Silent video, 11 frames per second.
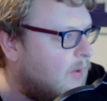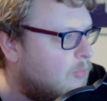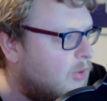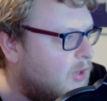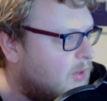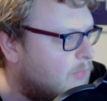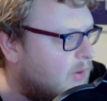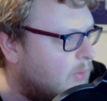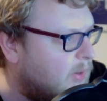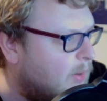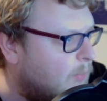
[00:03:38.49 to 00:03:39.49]
Running a
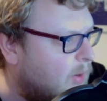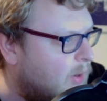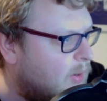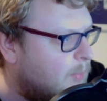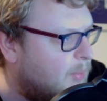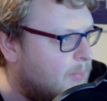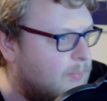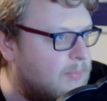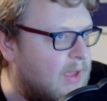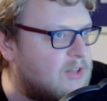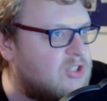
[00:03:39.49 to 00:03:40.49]
rail network,
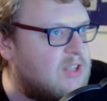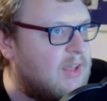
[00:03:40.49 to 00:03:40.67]
but actually